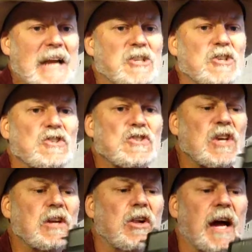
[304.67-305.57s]
action,
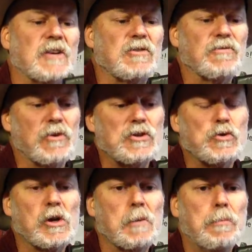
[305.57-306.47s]
single action. First
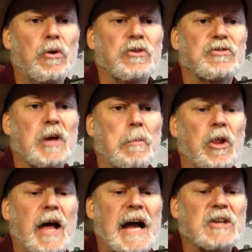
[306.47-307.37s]
trigger pull is
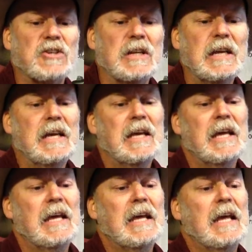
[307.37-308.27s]
double action.
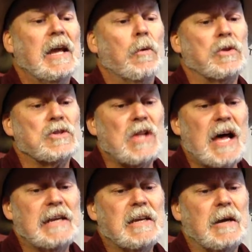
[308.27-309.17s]
When the
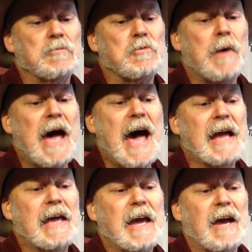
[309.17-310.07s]
slide comes
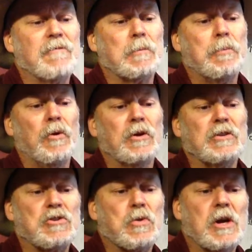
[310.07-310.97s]
back, after
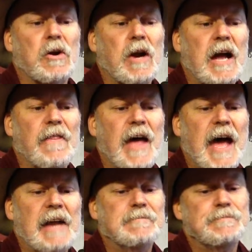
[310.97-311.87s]
pulling the trigger on
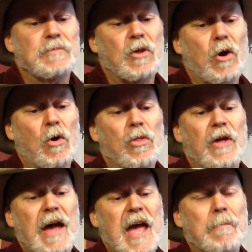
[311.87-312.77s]
that, though,
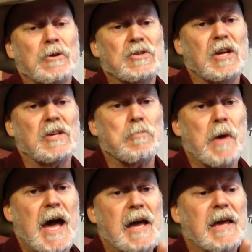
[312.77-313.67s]
the hammer stays
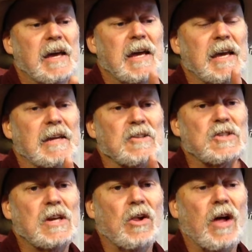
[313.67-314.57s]
back in a
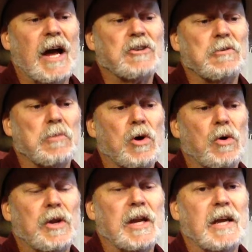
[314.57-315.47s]
single action
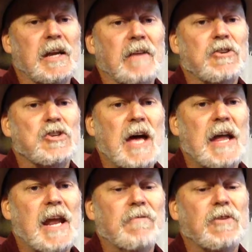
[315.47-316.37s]
mode, and every
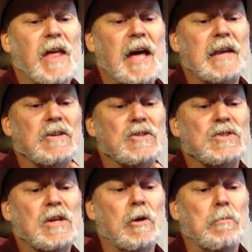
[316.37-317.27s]
shot after that is
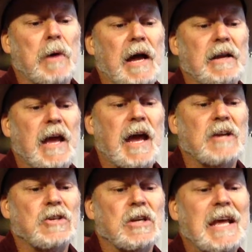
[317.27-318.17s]
single
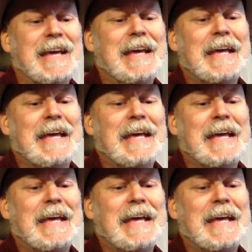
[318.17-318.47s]
action.